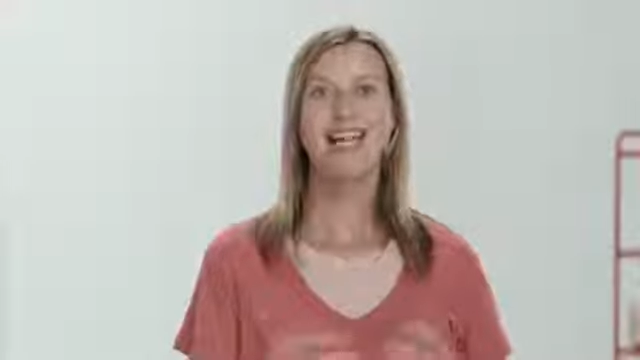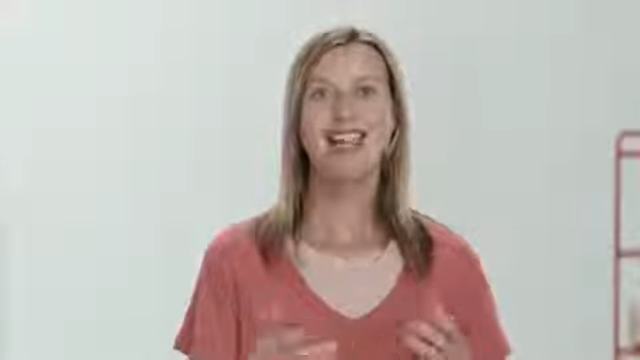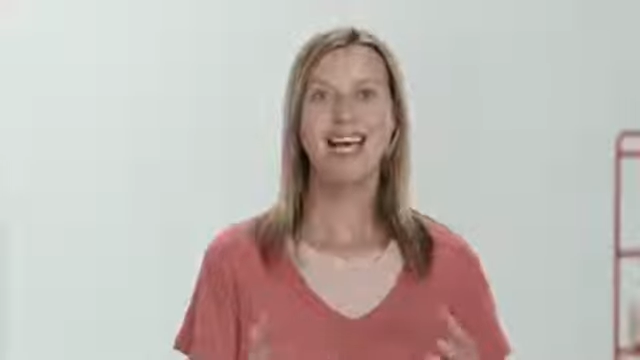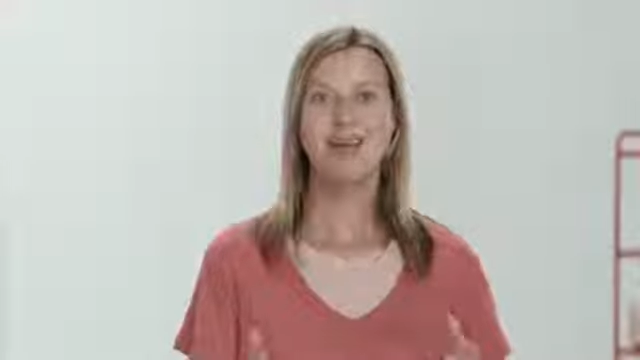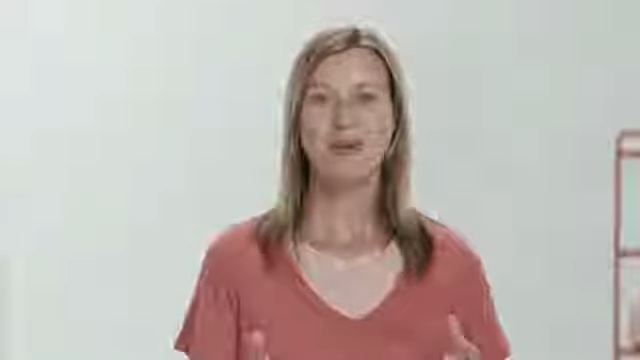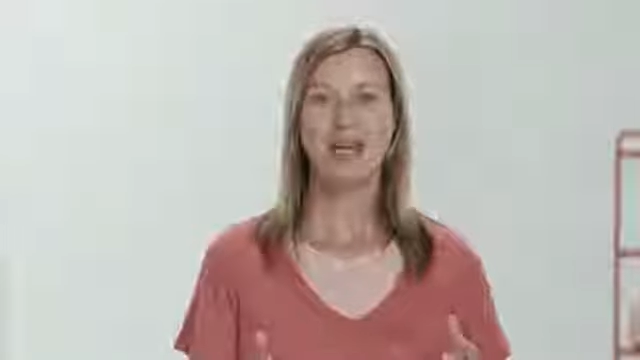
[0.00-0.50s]

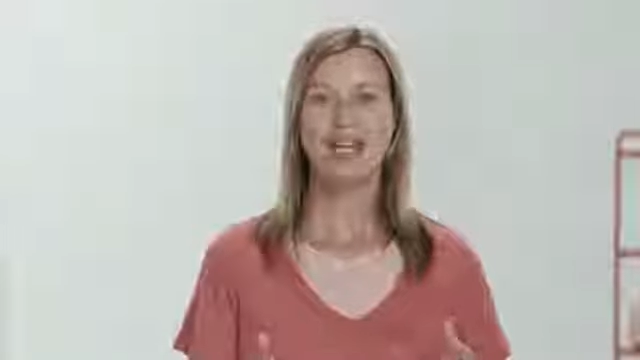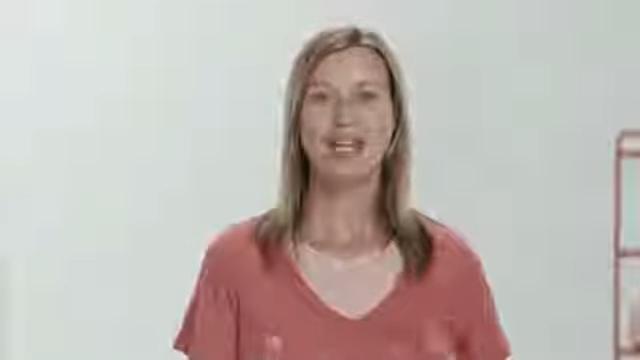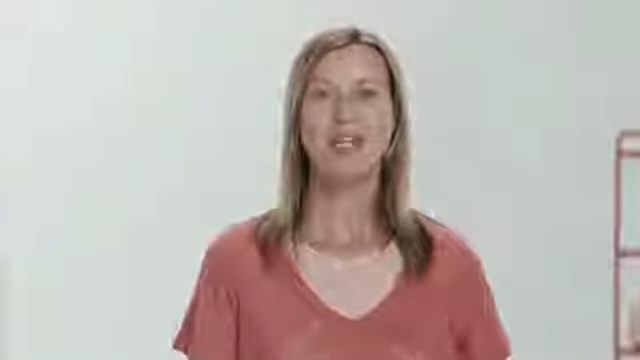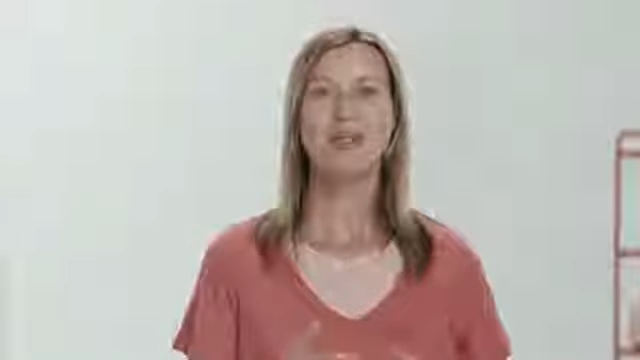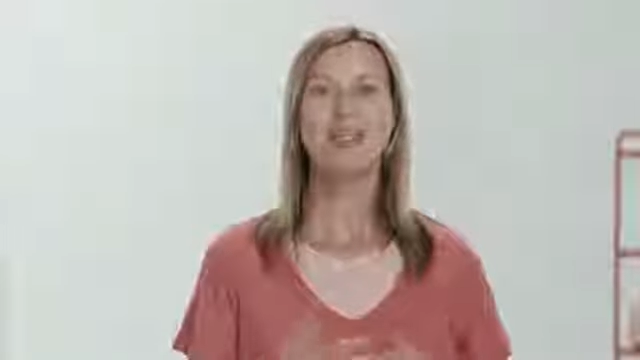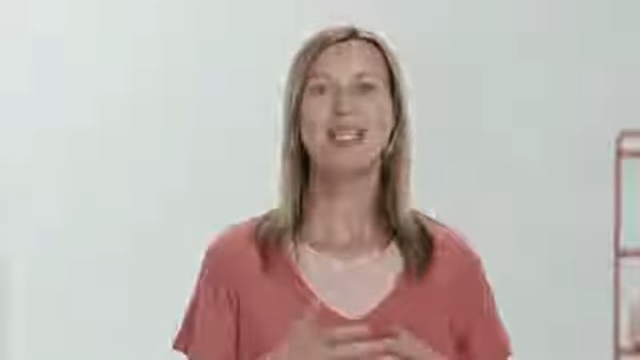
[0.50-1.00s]
That way,
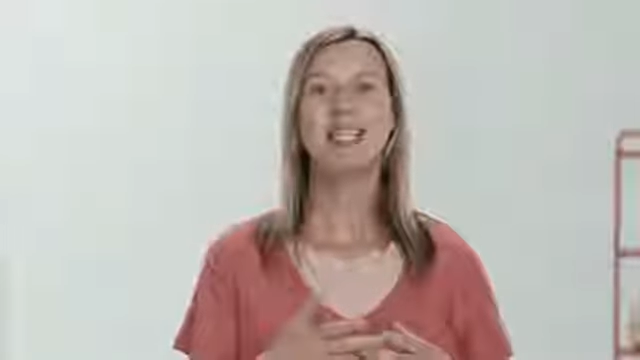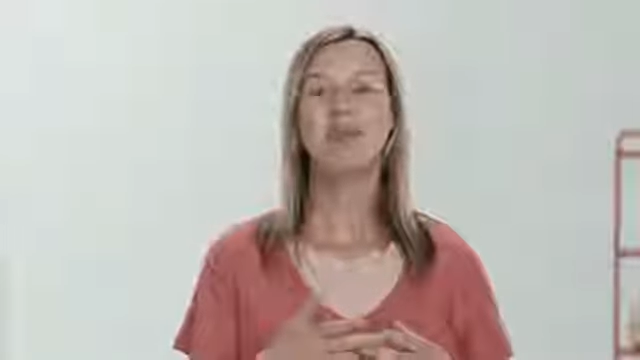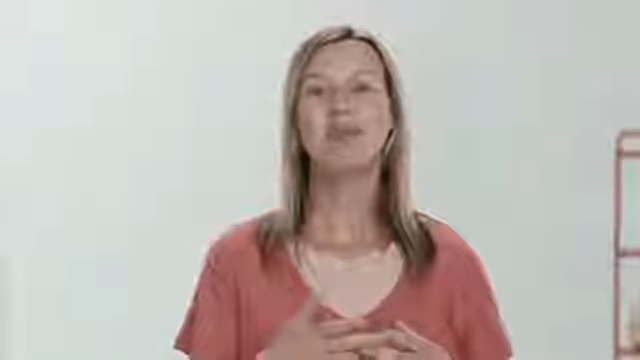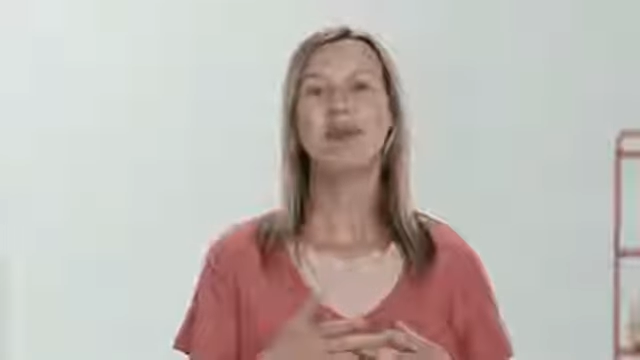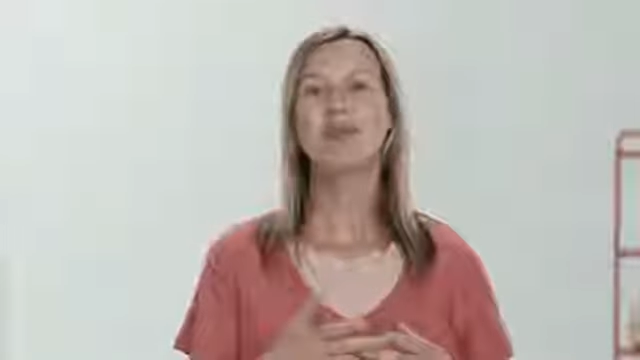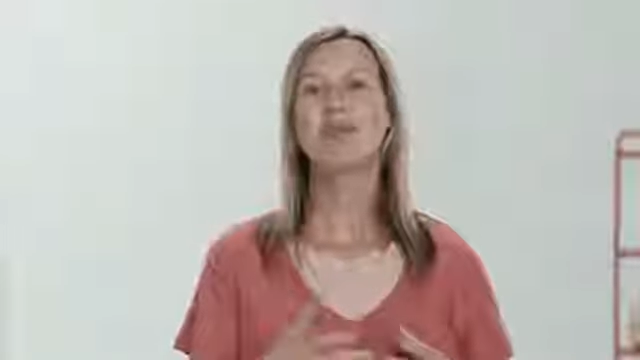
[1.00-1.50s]
you can
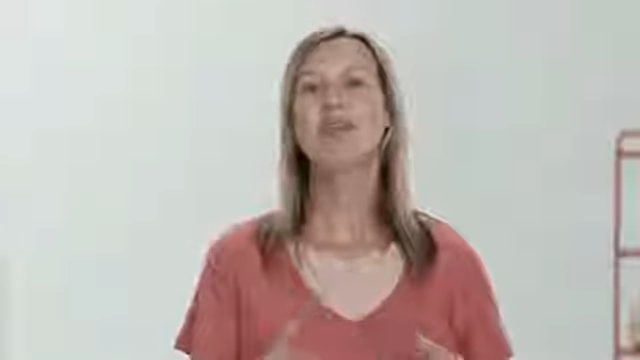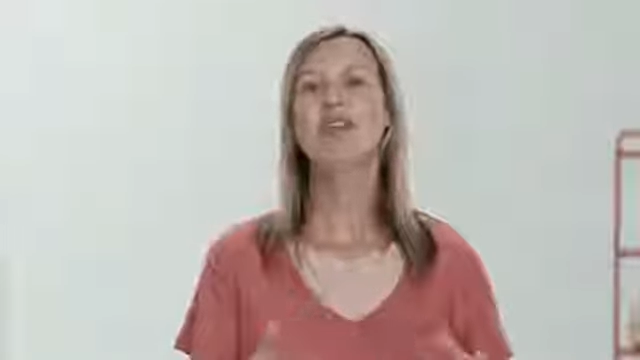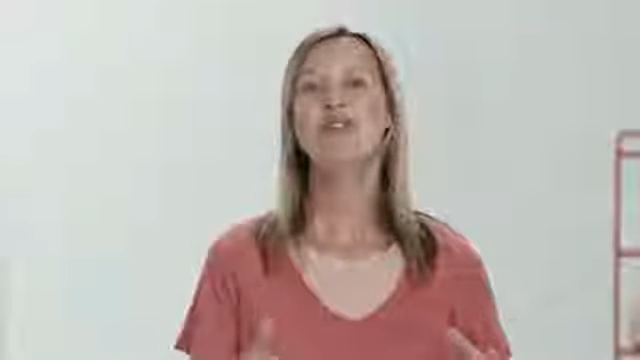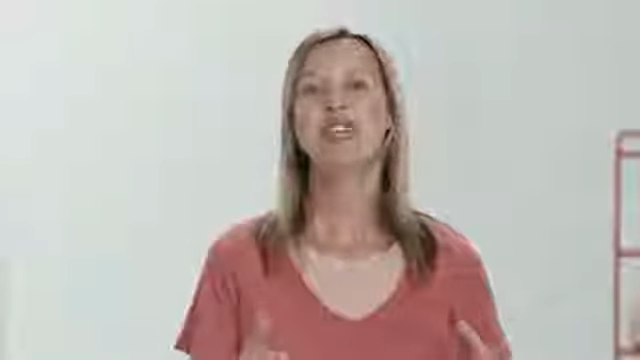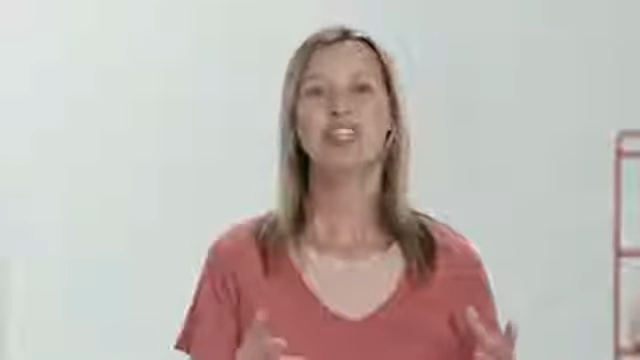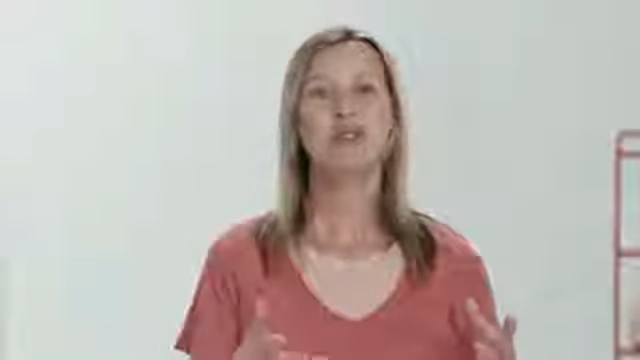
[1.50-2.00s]
keep
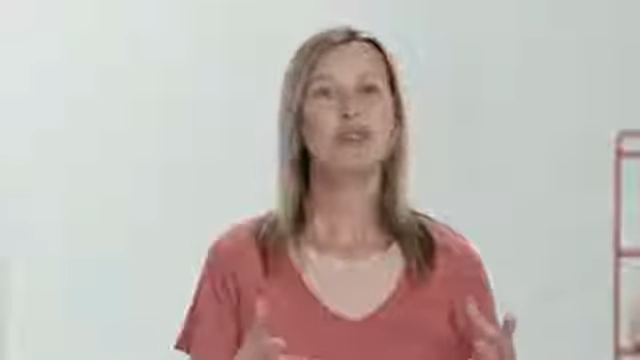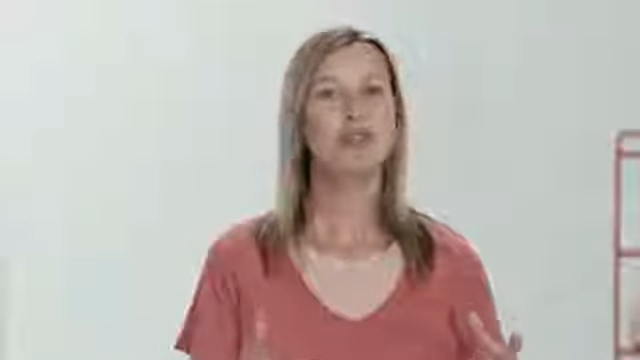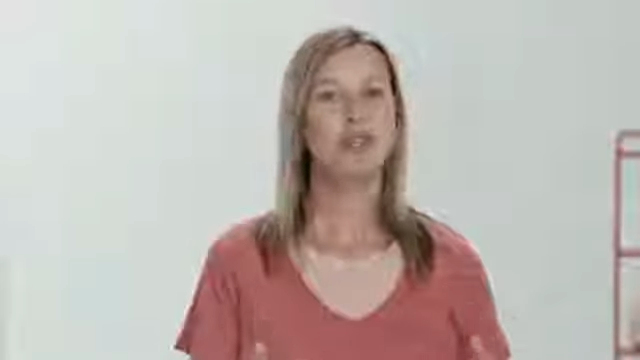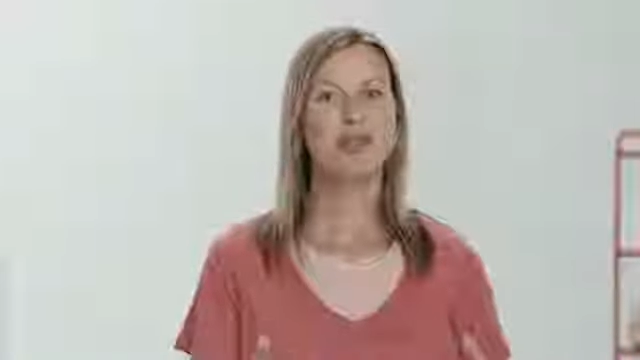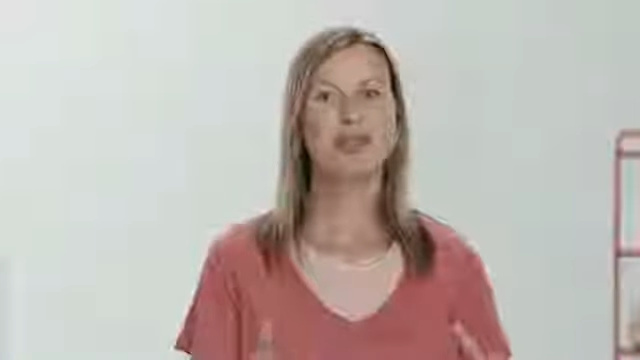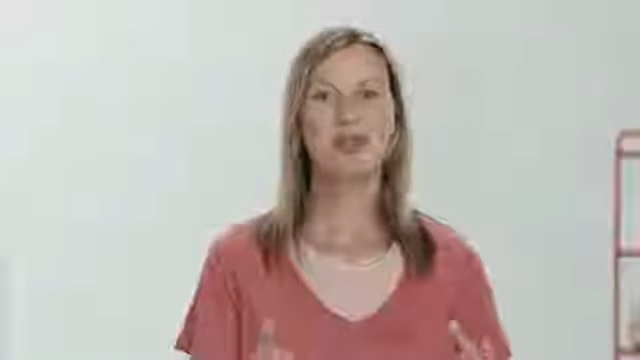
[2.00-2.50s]
improving your
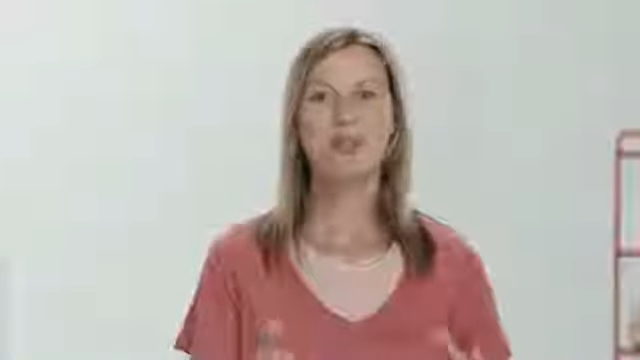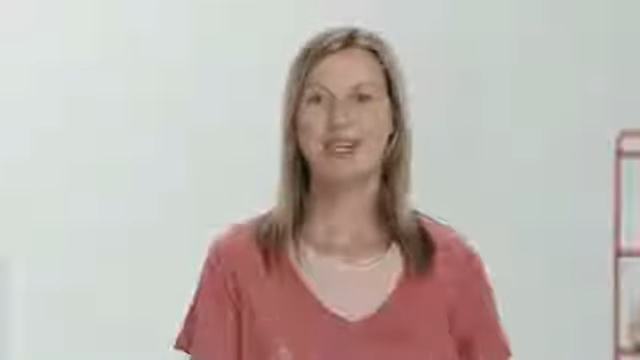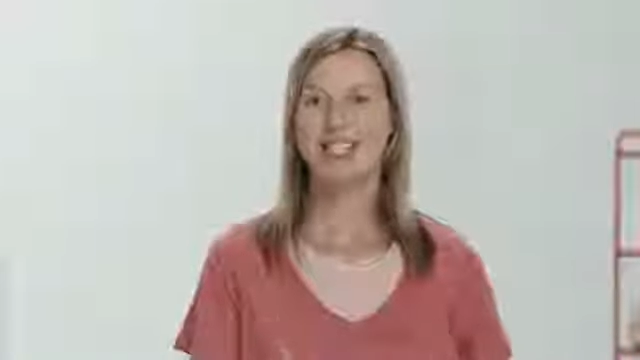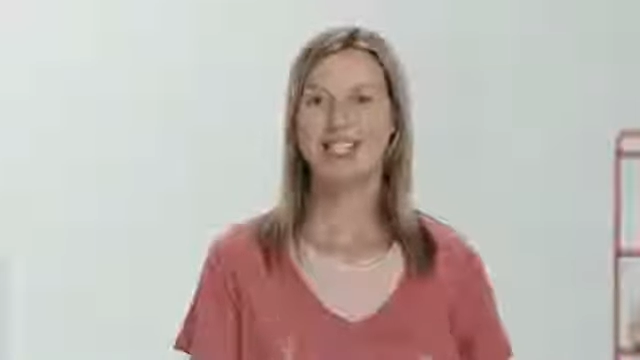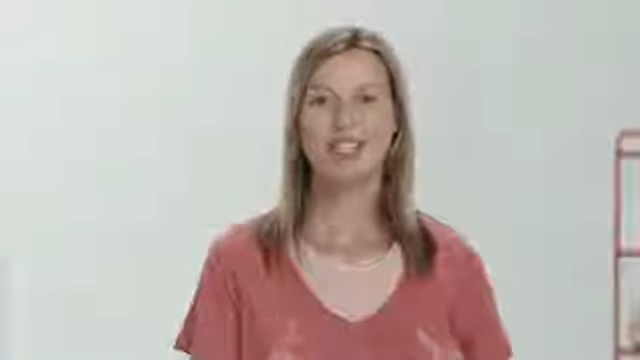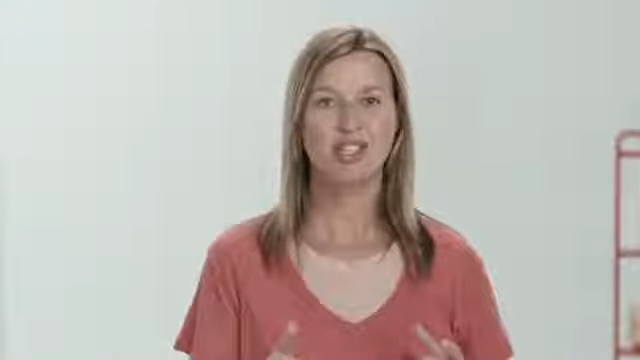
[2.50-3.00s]
social
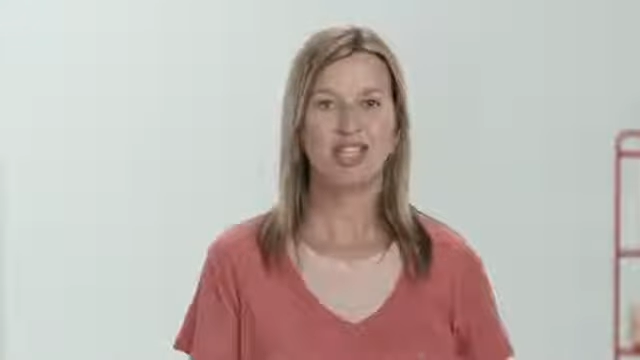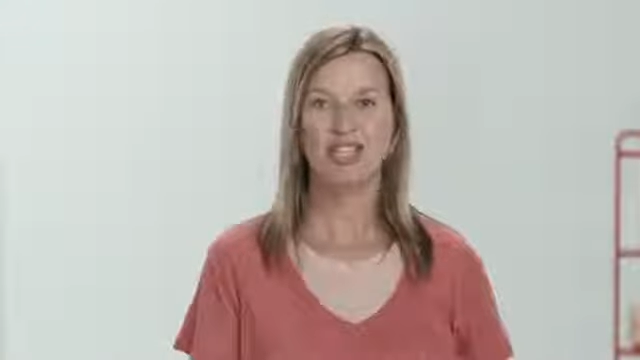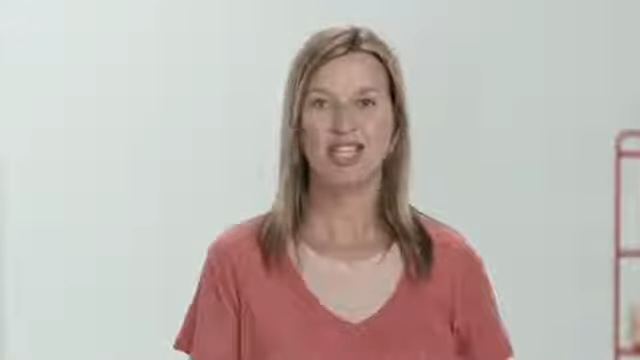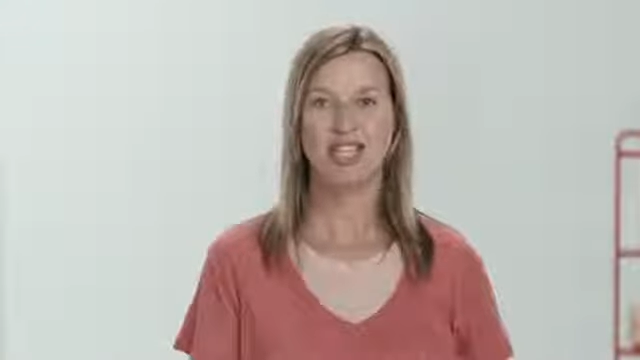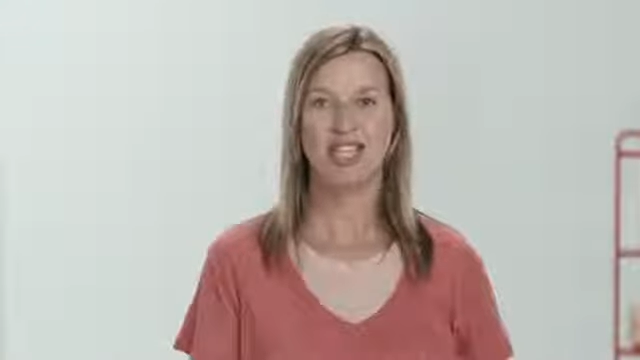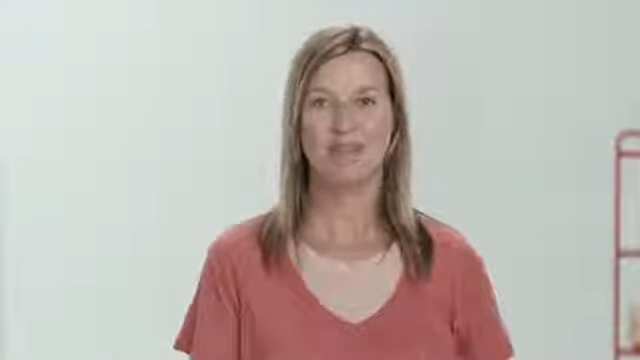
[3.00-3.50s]
media
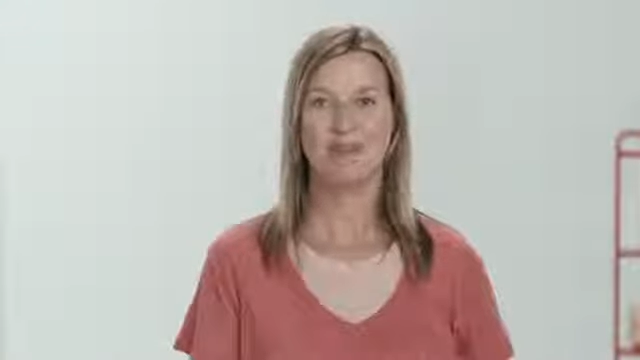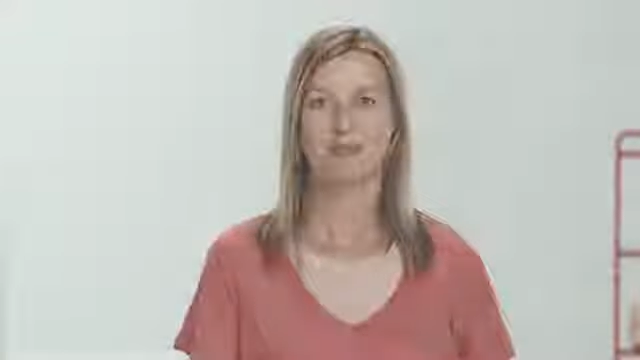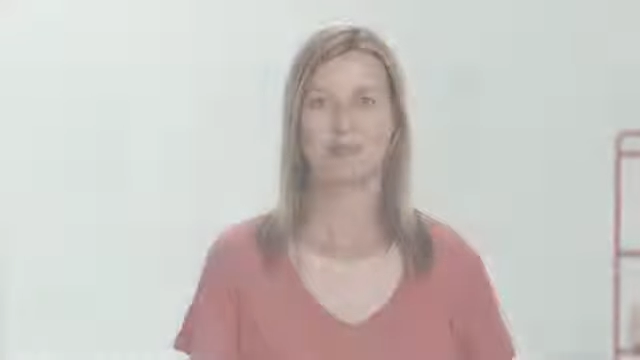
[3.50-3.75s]
strategy.